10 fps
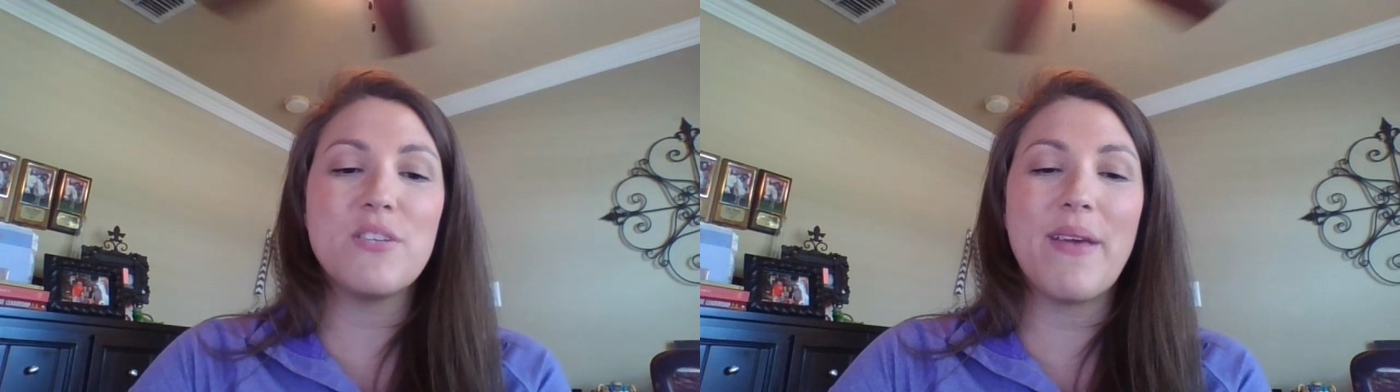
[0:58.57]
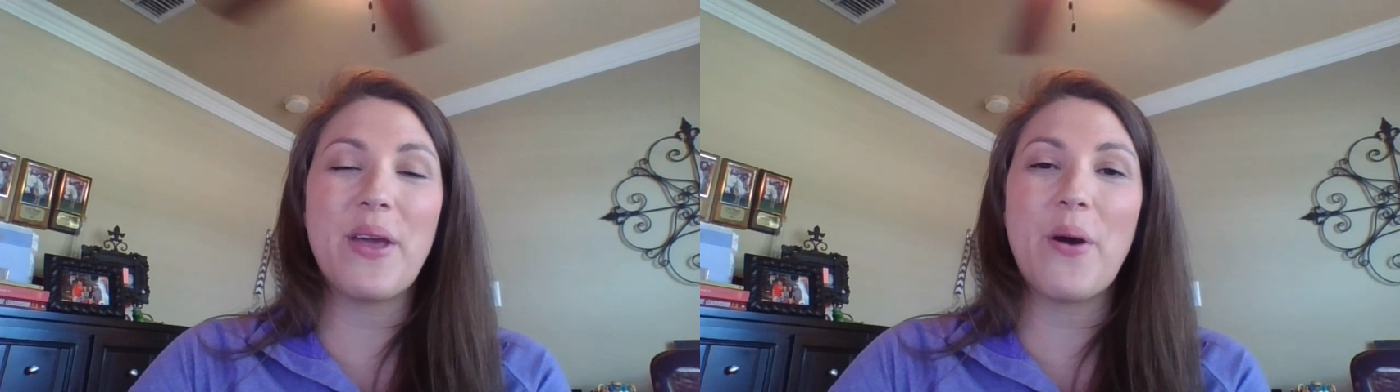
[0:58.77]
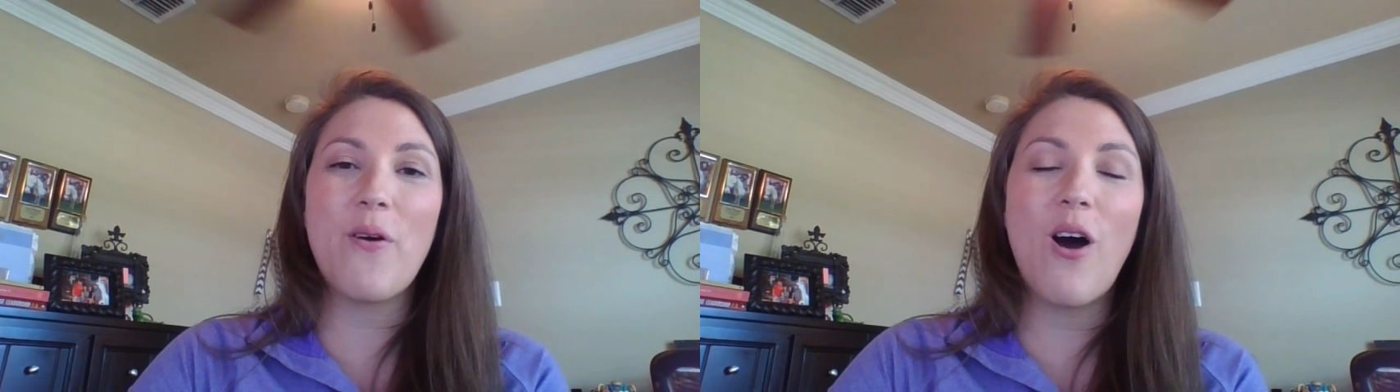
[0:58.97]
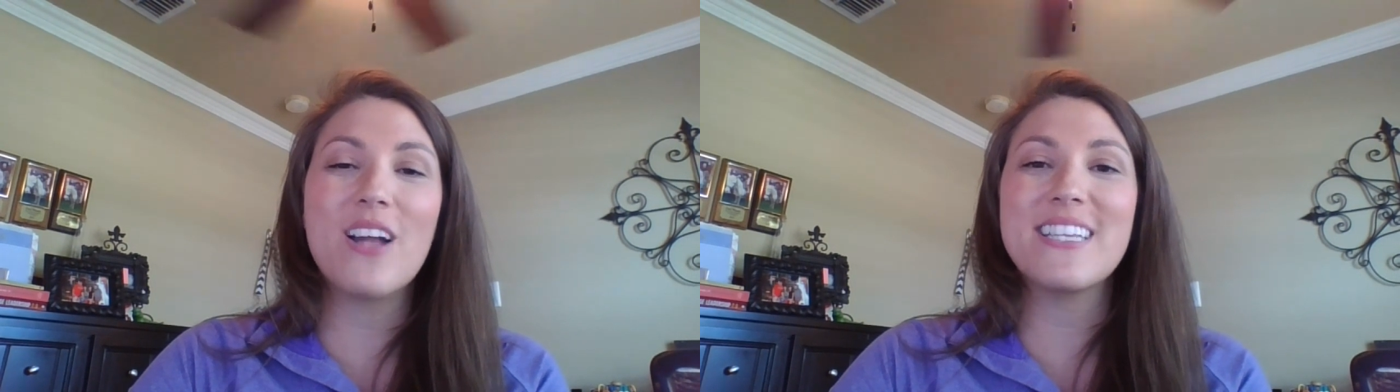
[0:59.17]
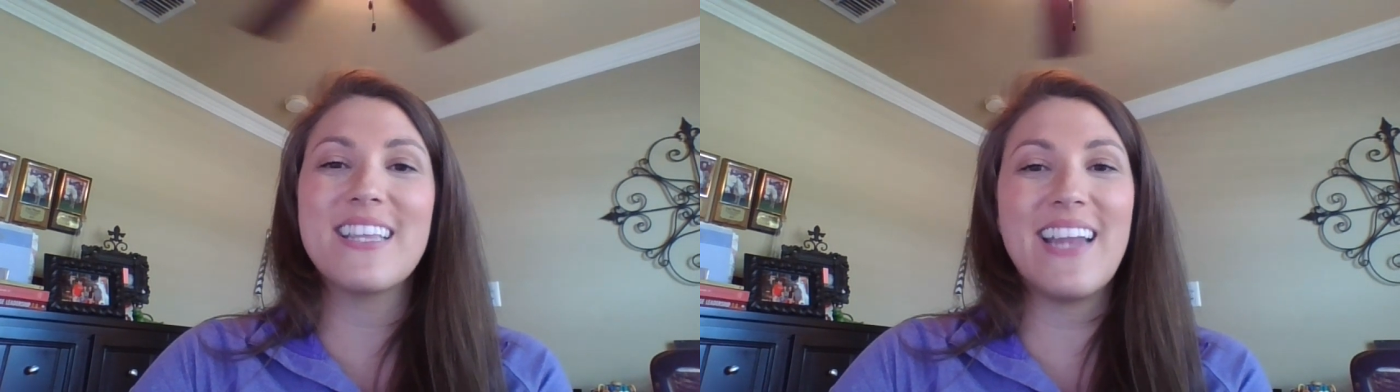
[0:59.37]
you may go
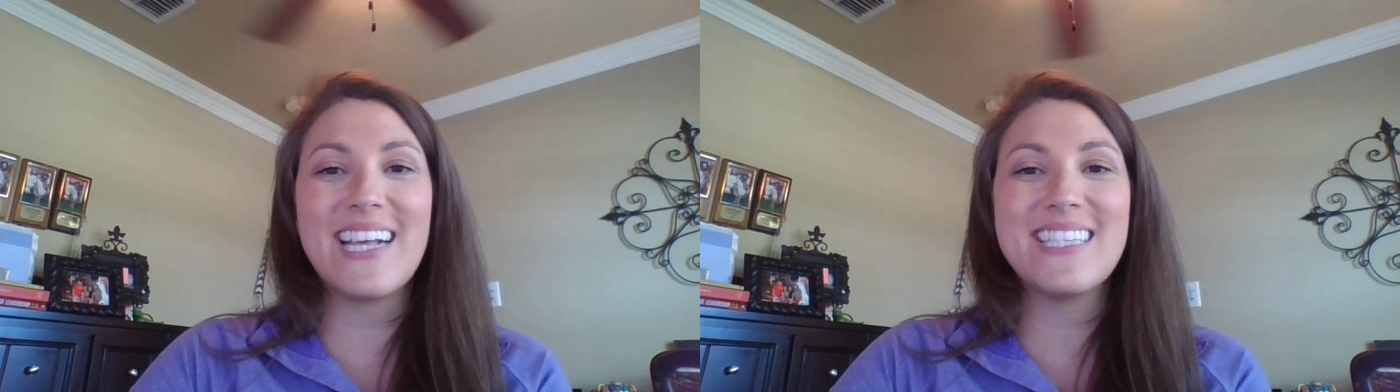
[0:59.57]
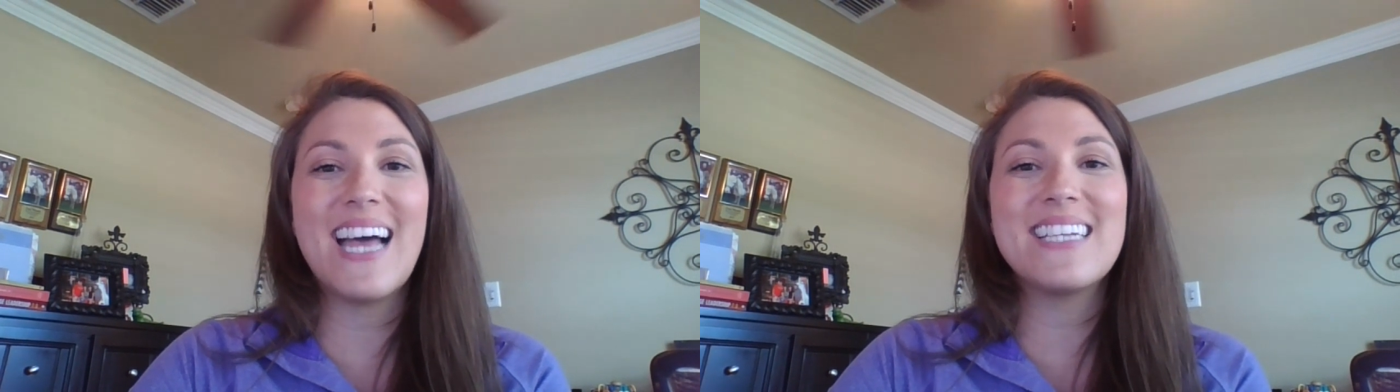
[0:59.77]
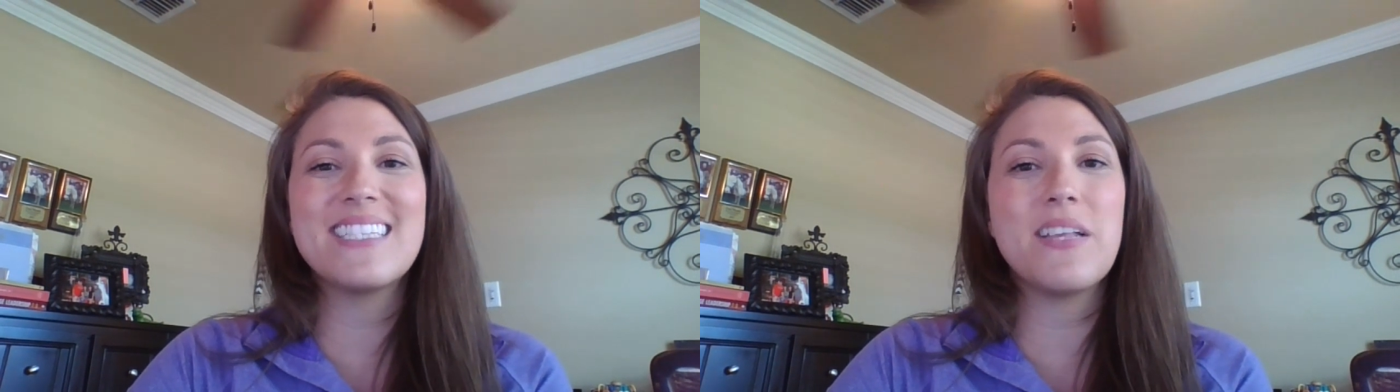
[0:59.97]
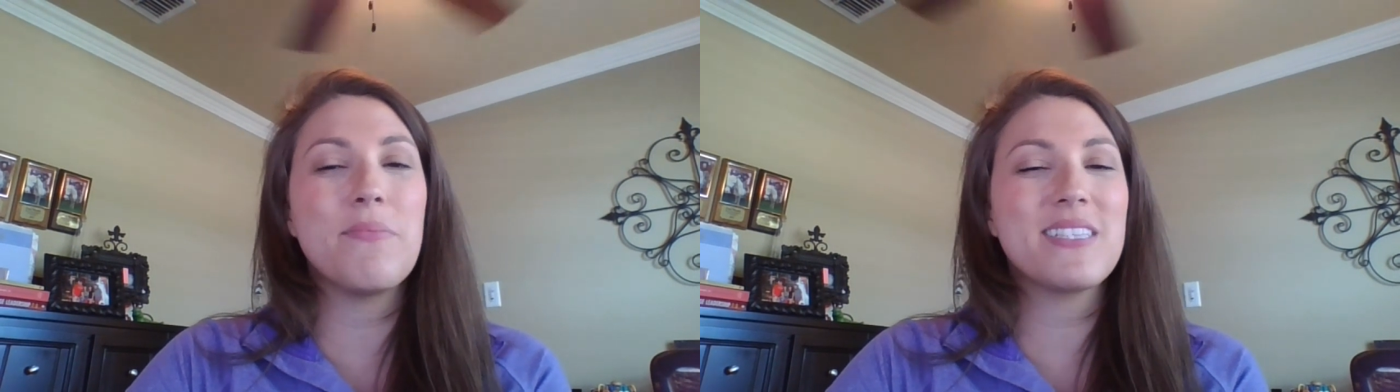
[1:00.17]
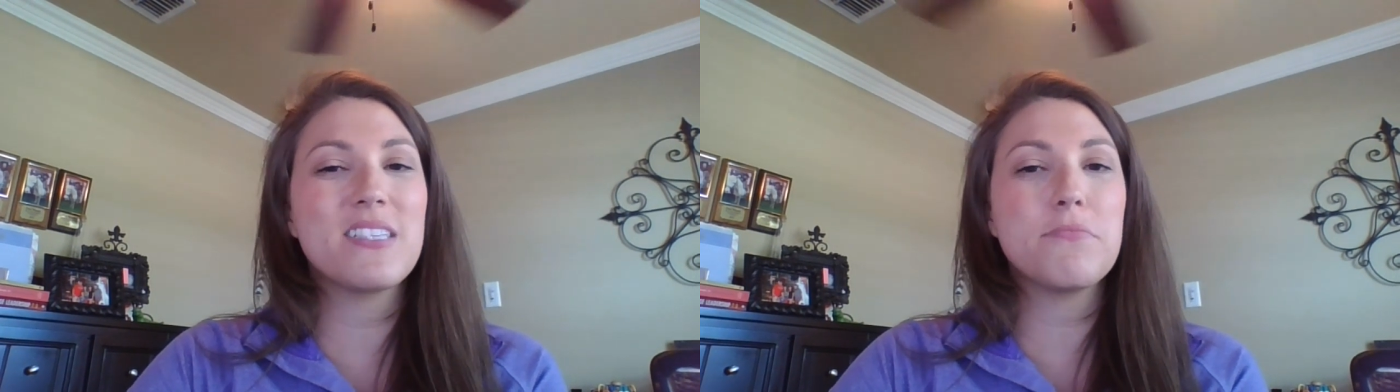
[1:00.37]
on to the next slide to see
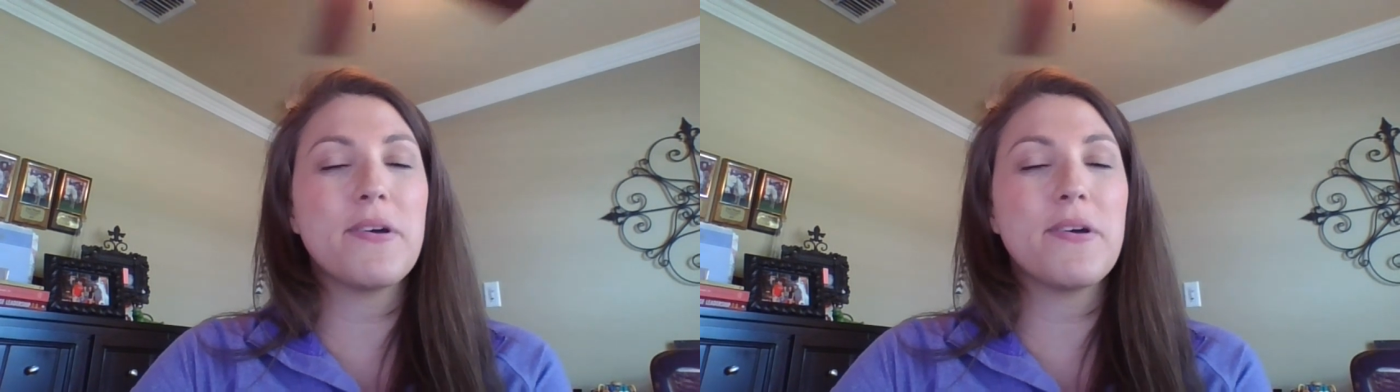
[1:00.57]
Mrs.